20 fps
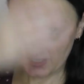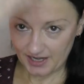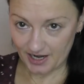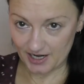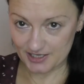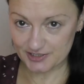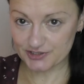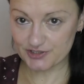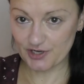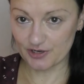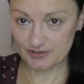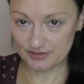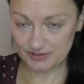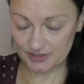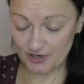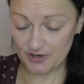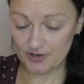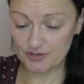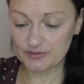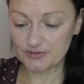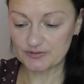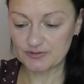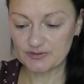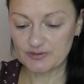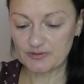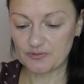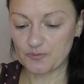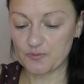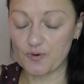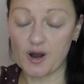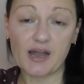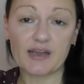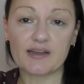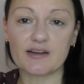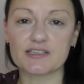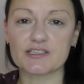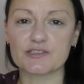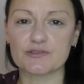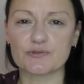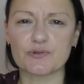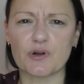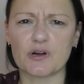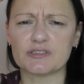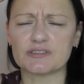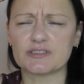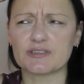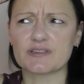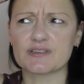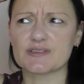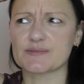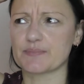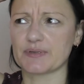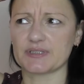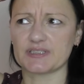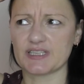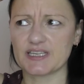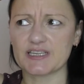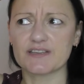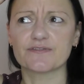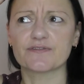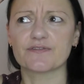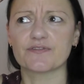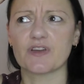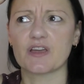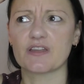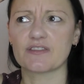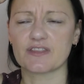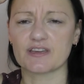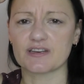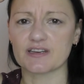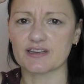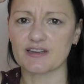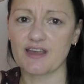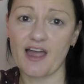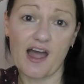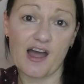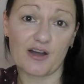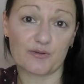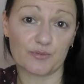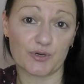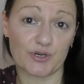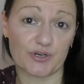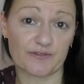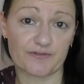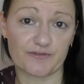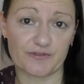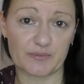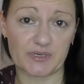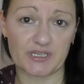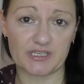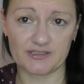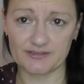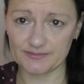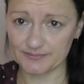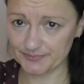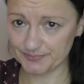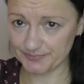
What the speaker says: I don't know why I took on this belief that it can't work for me.